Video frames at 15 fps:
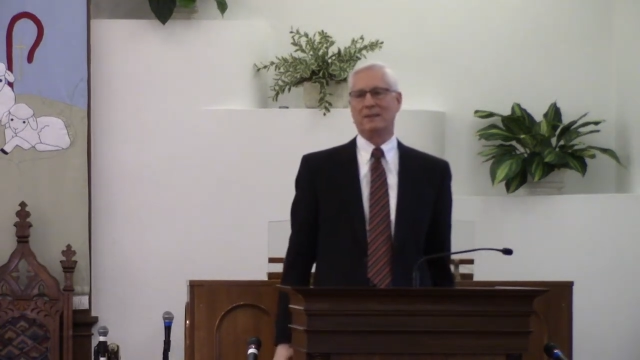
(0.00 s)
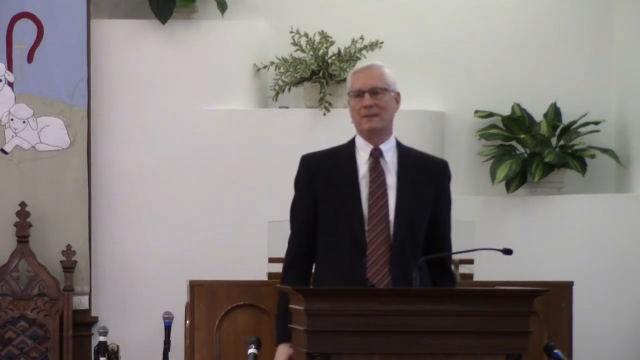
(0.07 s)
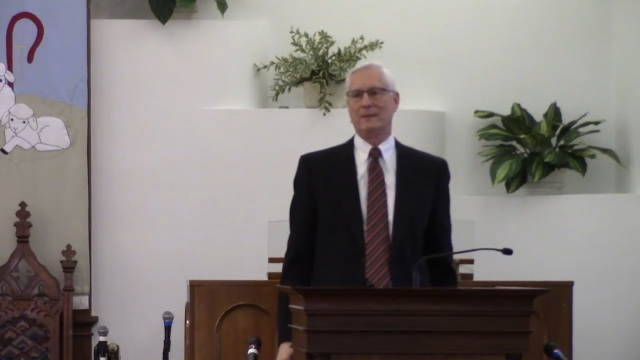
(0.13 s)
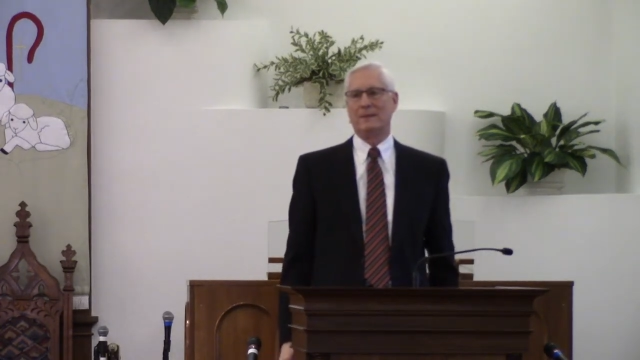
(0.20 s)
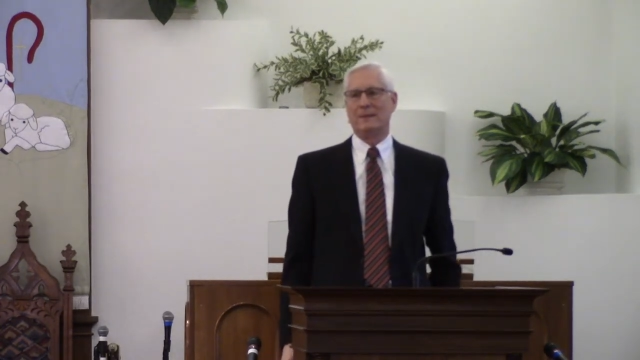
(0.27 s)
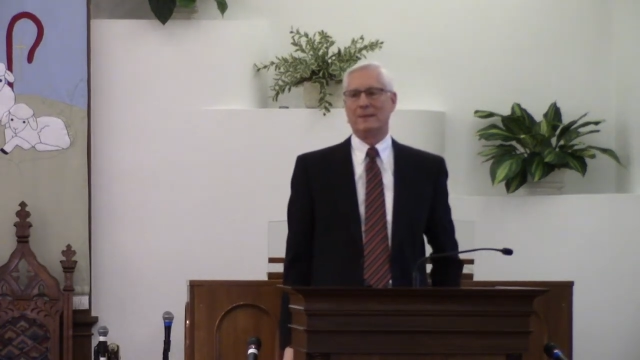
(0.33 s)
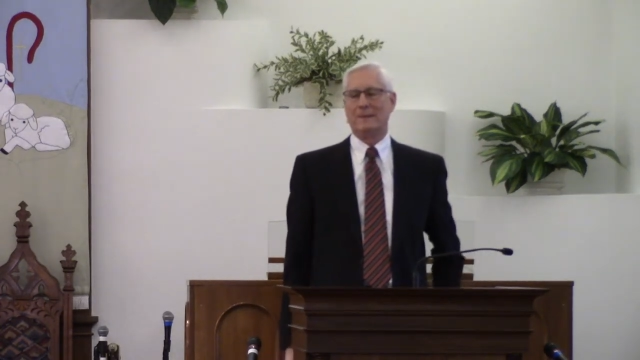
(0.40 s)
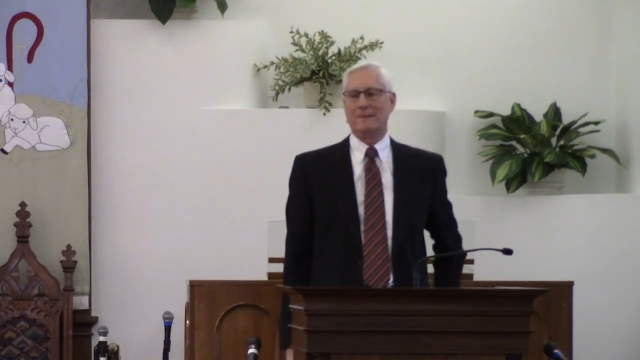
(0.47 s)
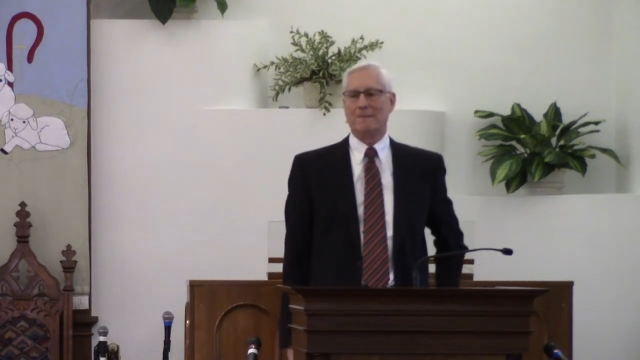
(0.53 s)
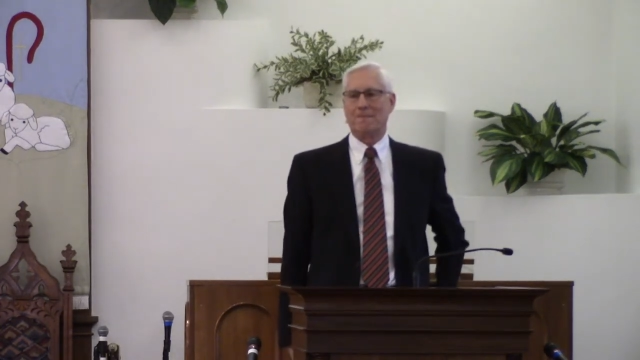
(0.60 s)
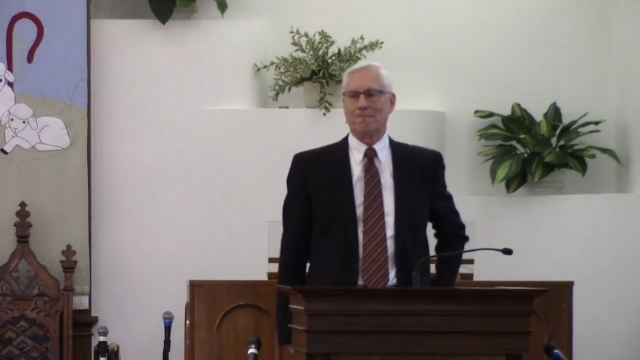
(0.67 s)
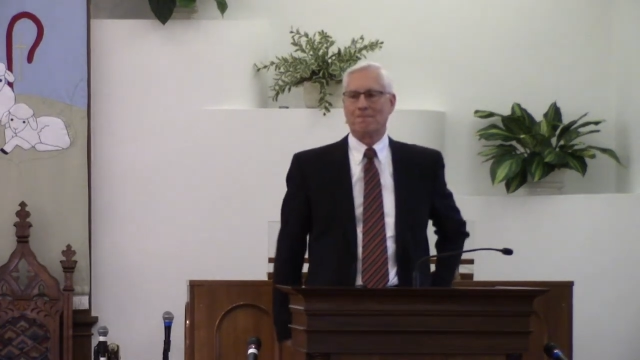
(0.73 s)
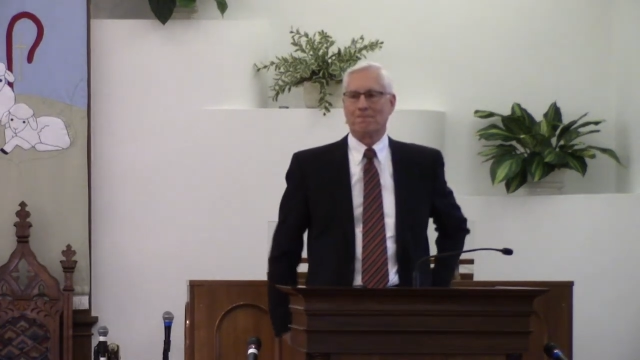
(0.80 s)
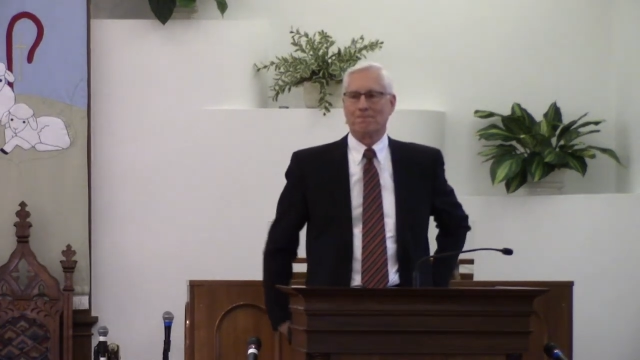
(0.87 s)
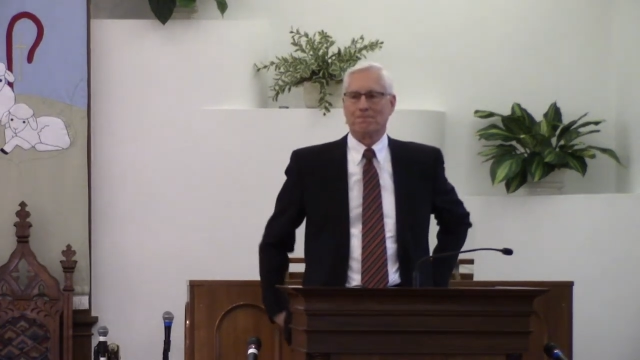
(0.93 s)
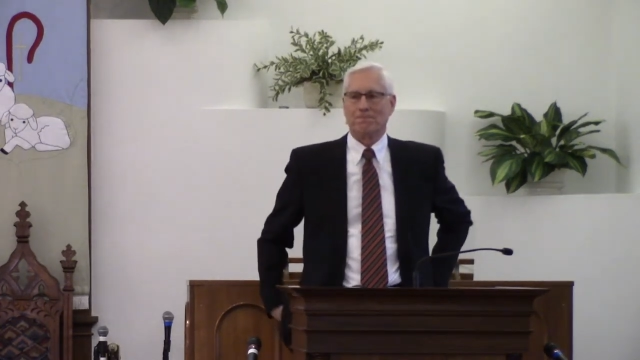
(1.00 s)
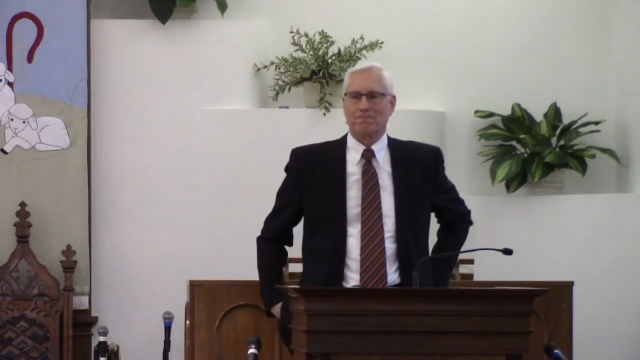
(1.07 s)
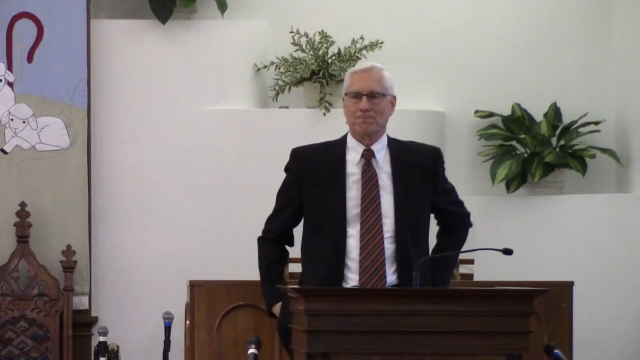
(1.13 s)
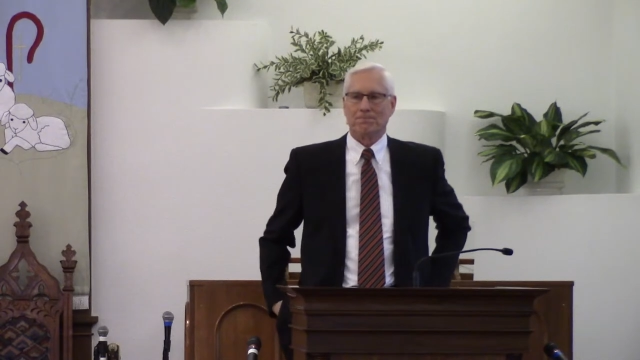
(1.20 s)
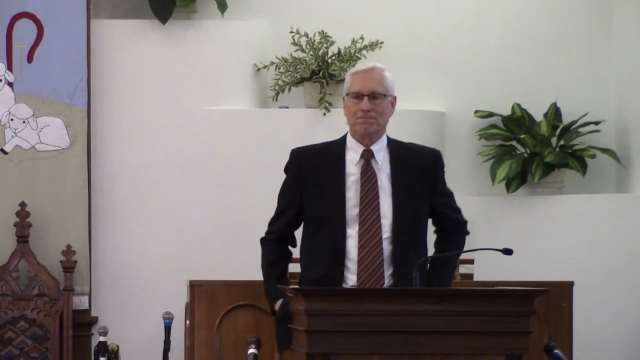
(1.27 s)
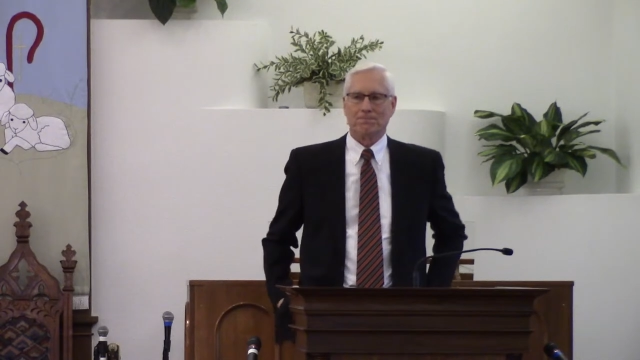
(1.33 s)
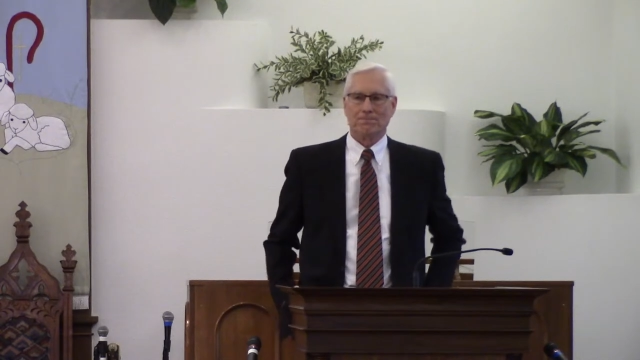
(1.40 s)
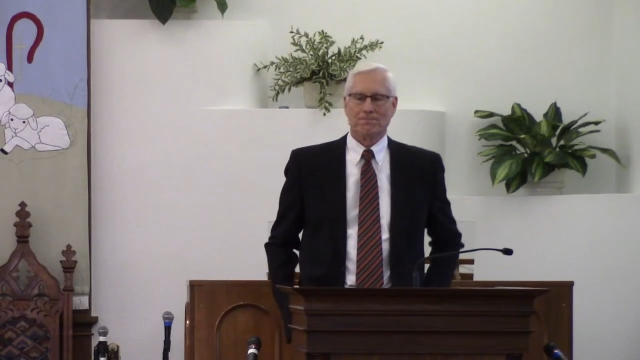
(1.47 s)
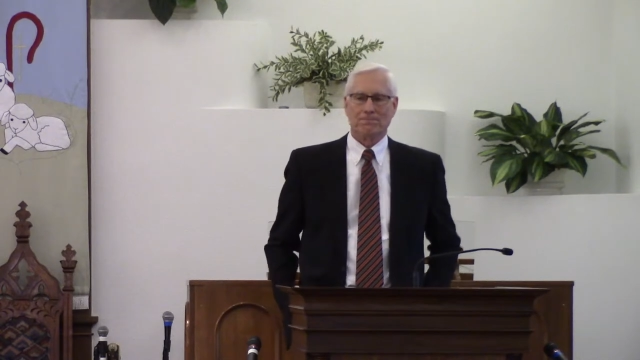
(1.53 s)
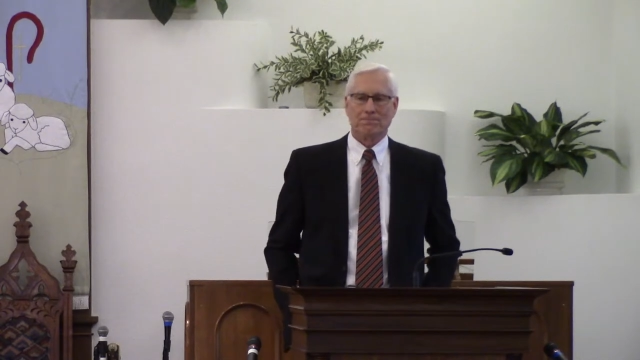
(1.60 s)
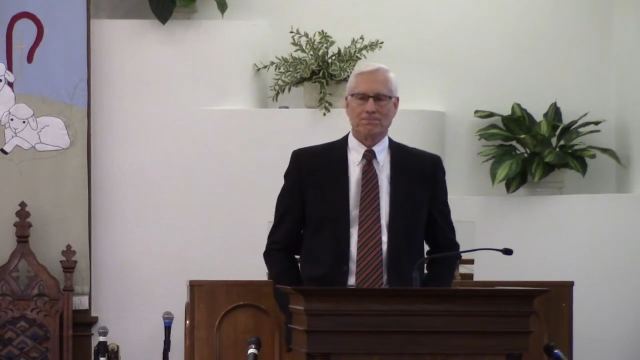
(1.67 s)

[no speech]